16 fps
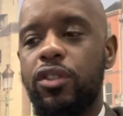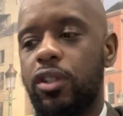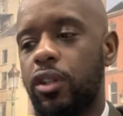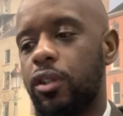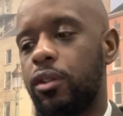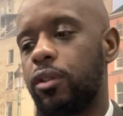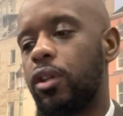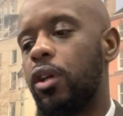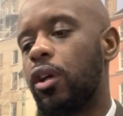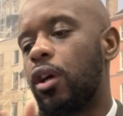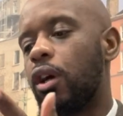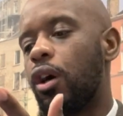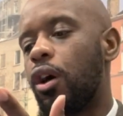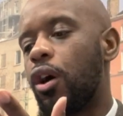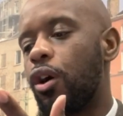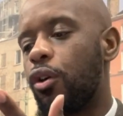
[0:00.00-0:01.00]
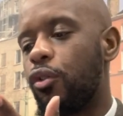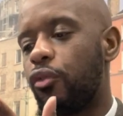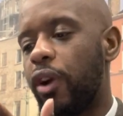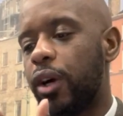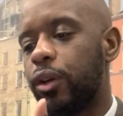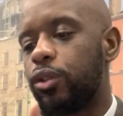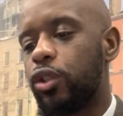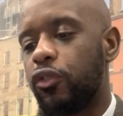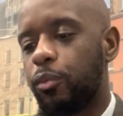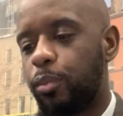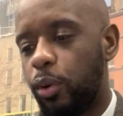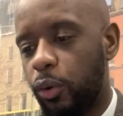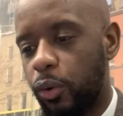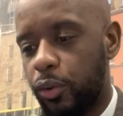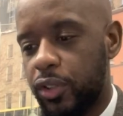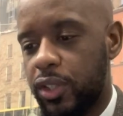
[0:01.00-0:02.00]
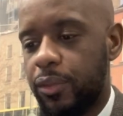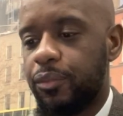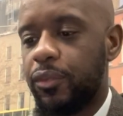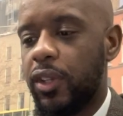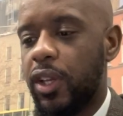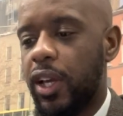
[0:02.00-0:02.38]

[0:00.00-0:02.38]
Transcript: So round of applause